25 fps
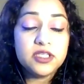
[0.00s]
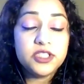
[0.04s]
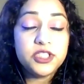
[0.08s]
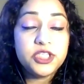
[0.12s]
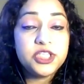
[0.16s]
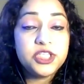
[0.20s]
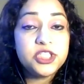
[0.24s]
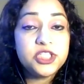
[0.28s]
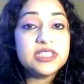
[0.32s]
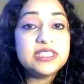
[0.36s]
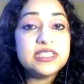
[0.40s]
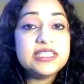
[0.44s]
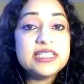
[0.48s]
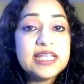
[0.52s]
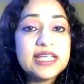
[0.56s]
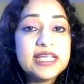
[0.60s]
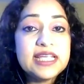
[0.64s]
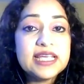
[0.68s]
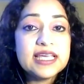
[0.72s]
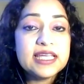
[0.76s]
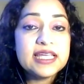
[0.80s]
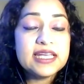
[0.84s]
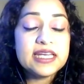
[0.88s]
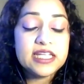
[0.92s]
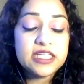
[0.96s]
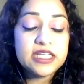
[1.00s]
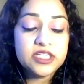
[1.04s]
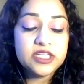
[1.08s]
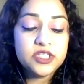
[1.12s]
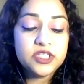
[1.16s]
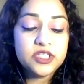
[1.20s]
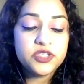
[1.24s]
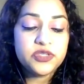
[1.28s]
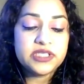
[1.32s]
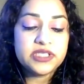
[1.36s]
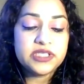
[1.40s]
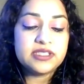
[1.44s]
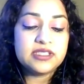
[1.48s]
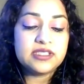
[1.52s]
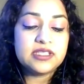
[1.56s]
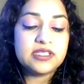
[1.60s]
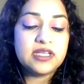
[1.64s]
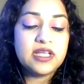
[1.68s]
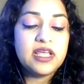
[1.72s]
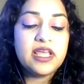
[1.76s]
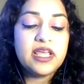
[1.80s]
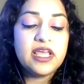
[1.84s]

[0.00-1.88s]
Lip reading: she should take an interest